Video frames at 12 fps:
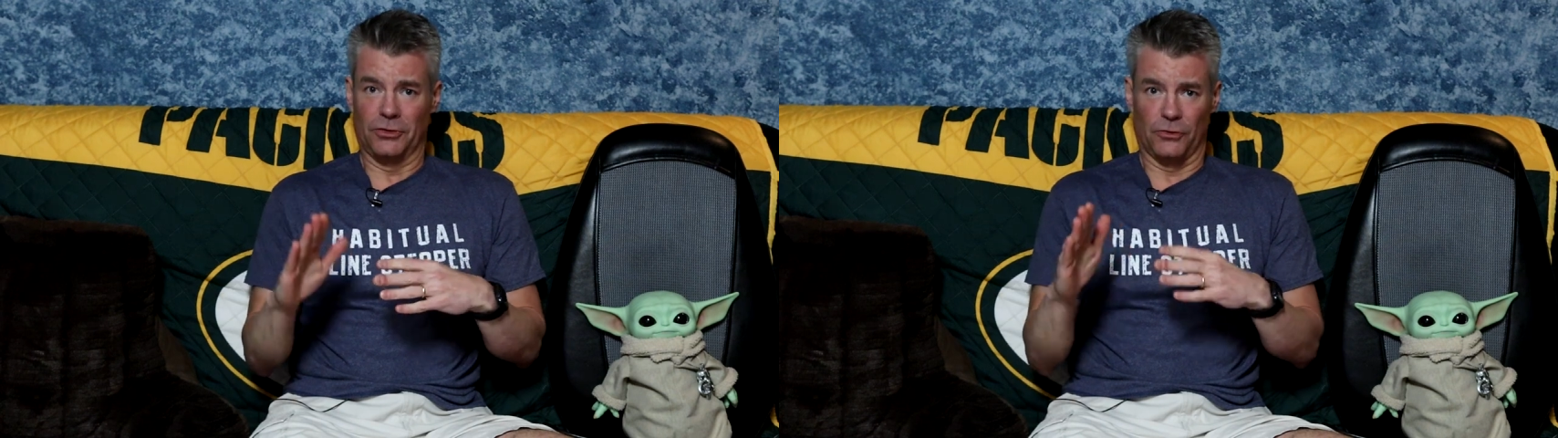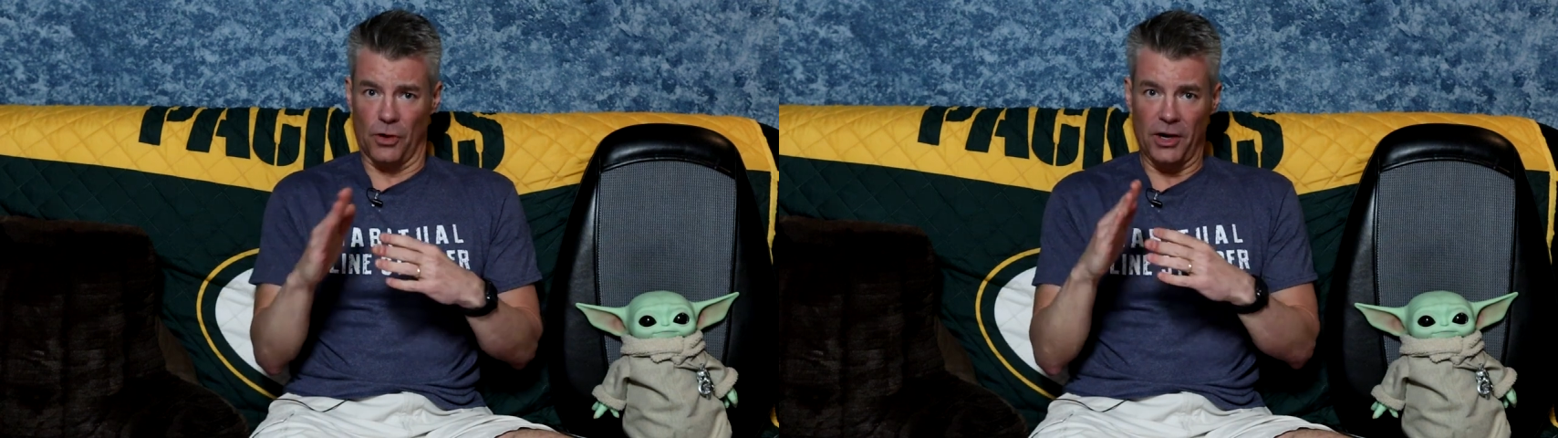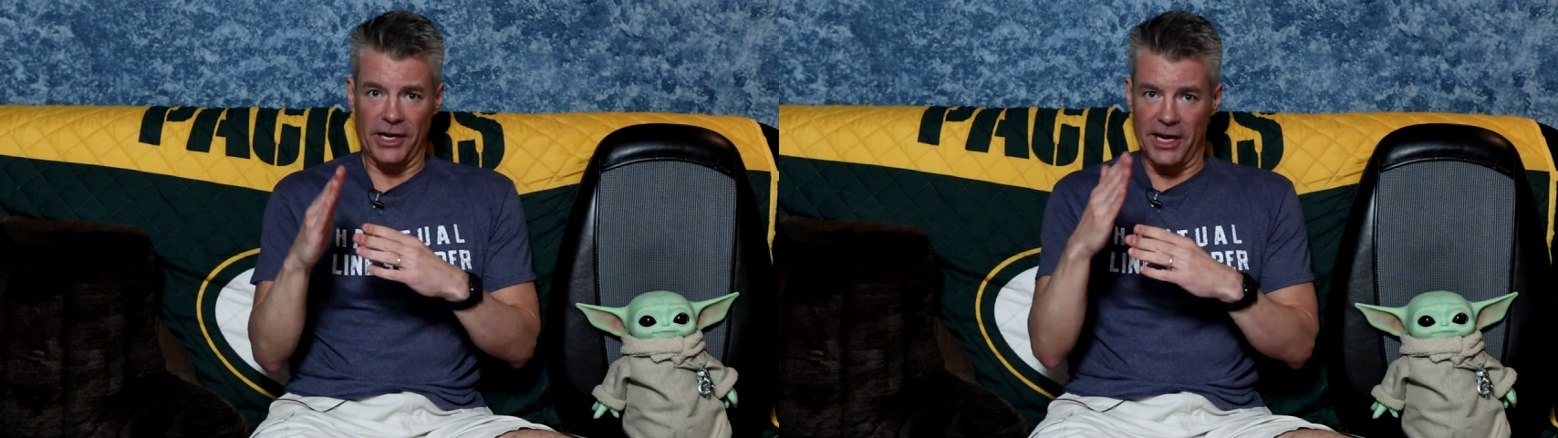
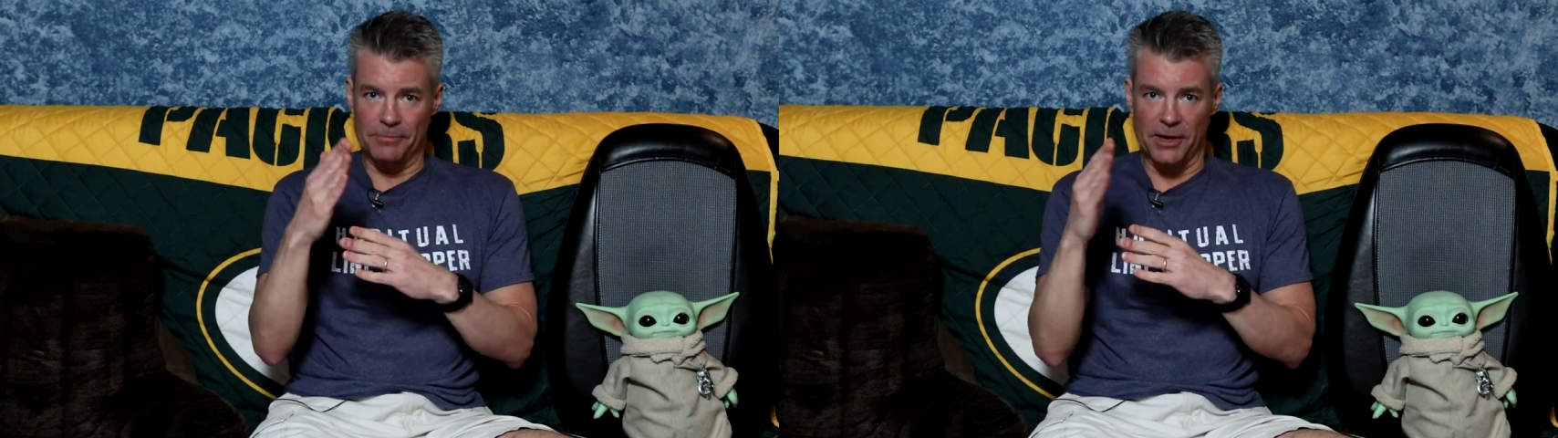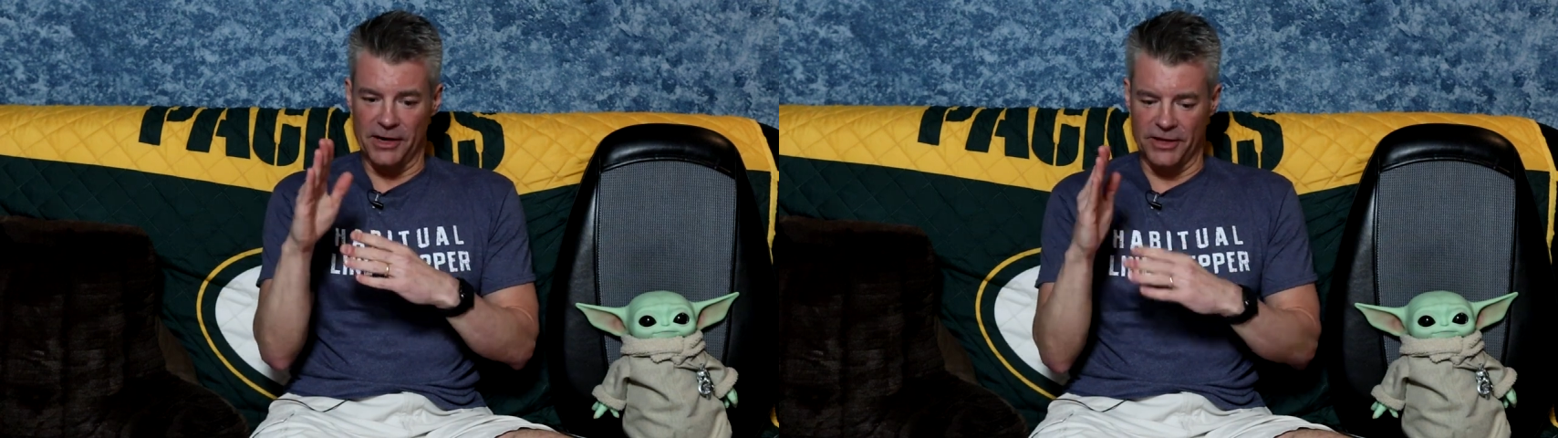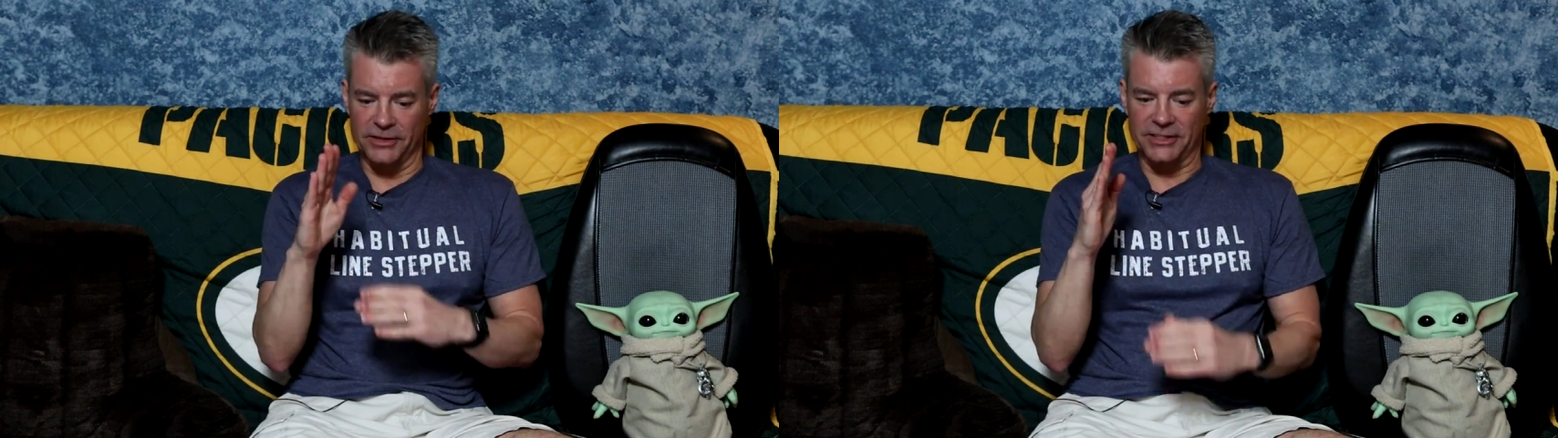crawling up
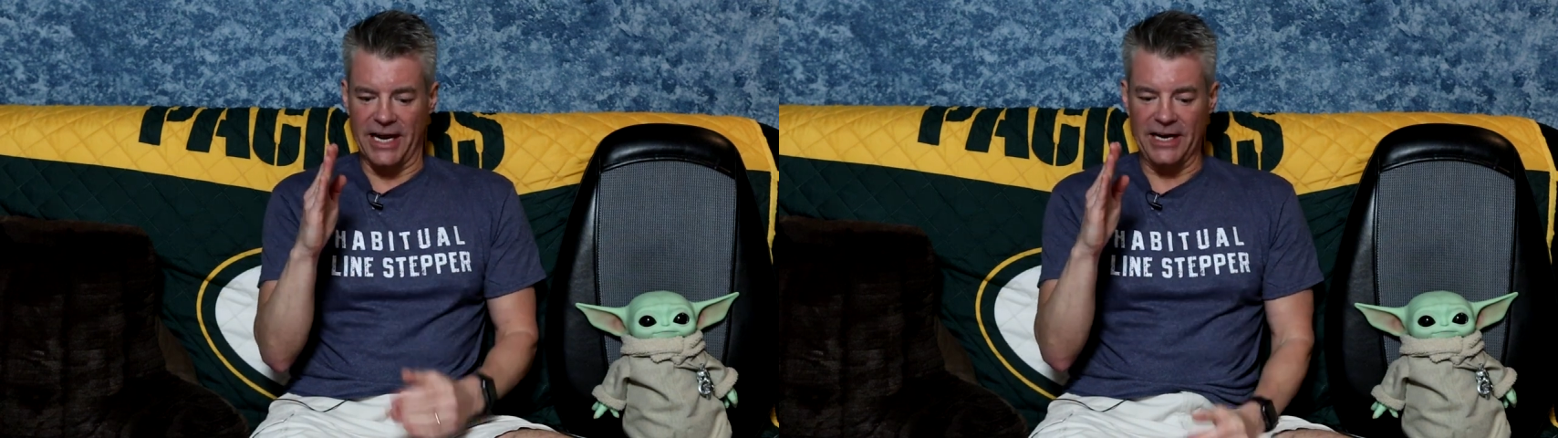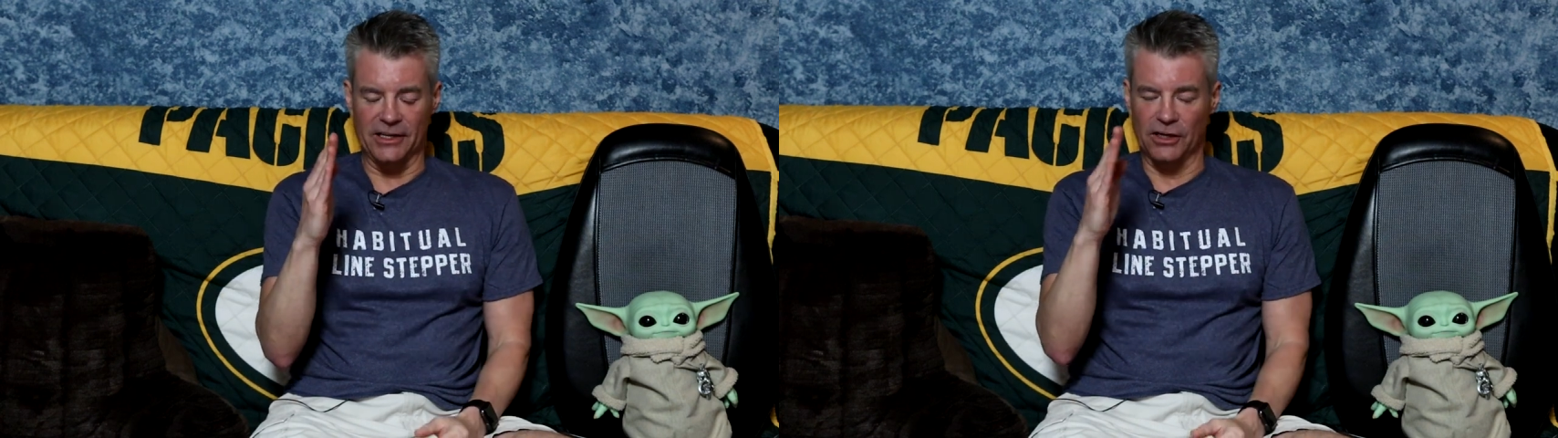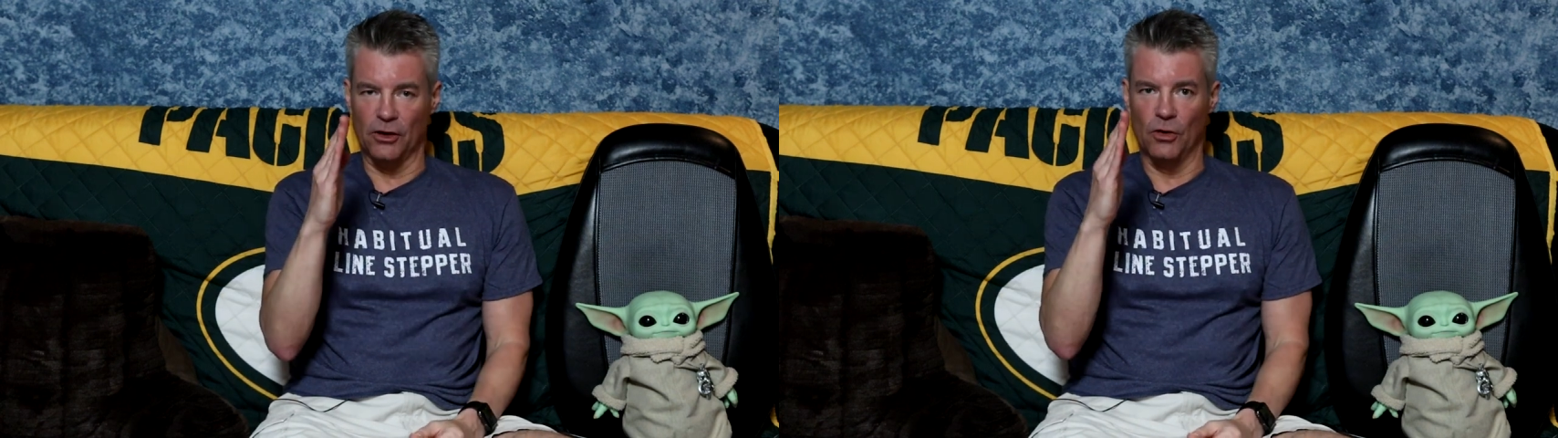out of their
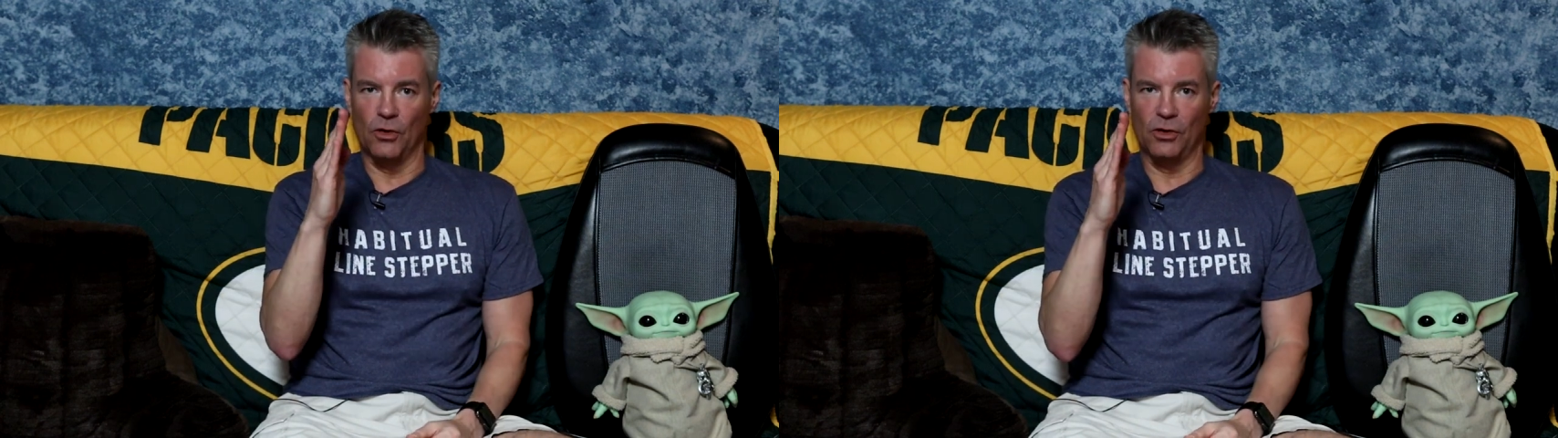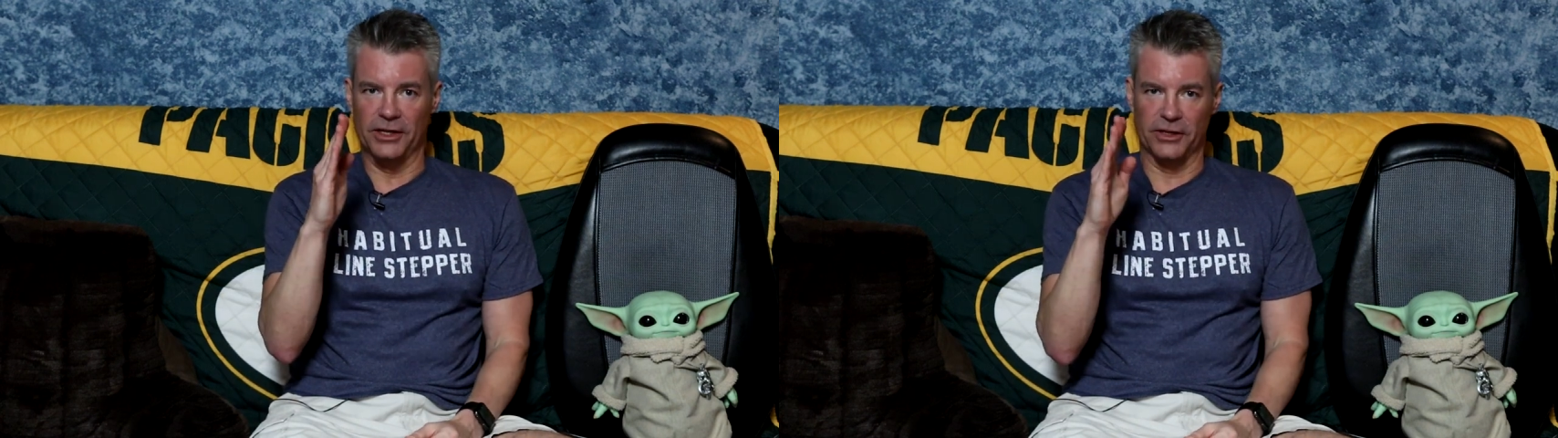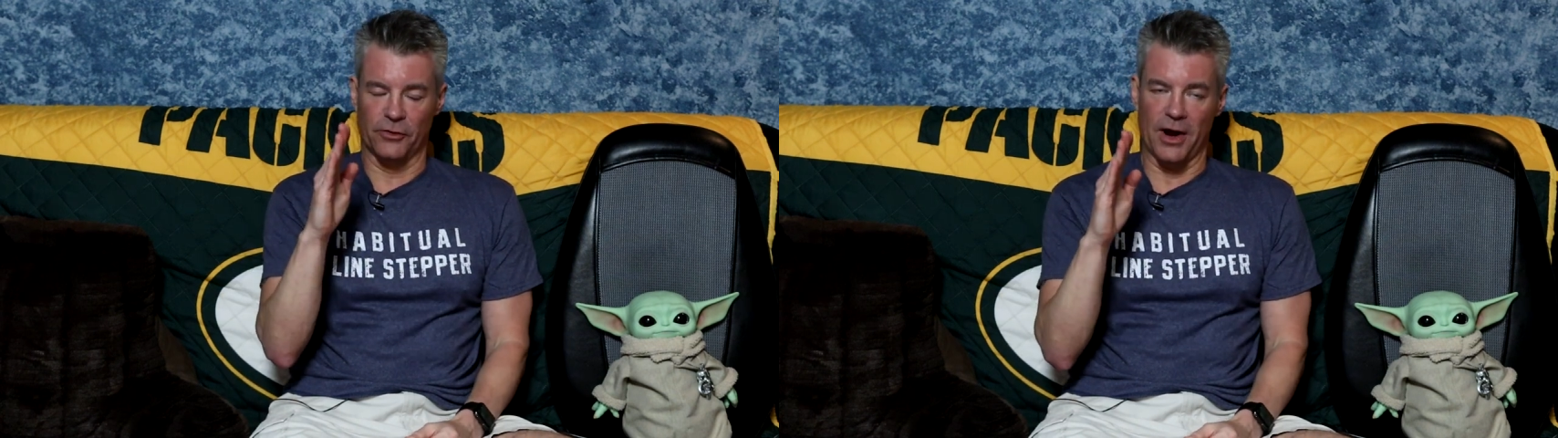tight little
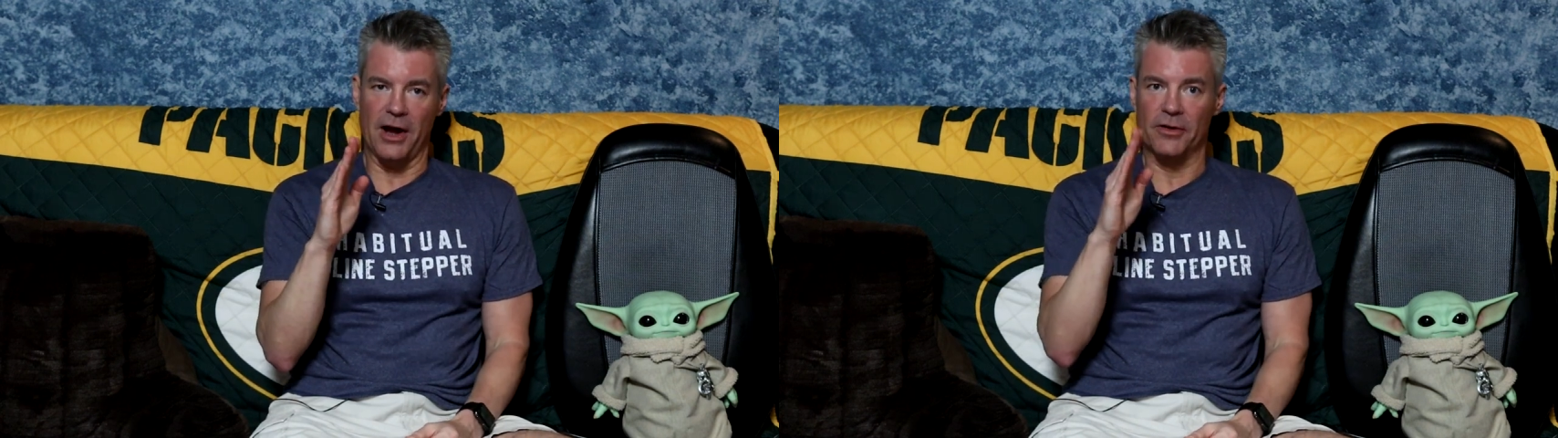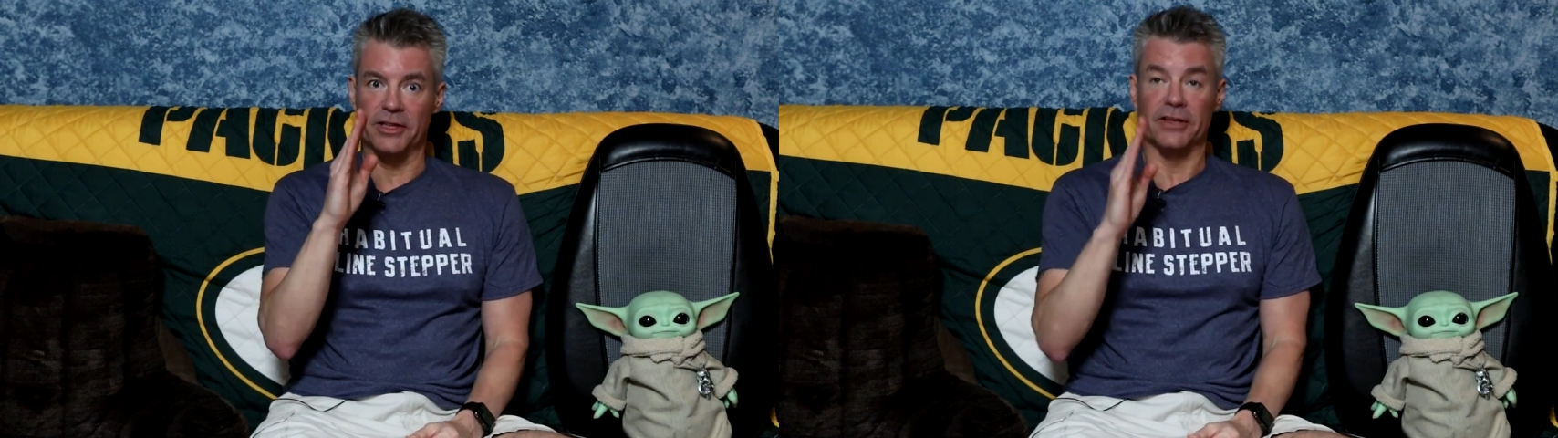hole in the ground,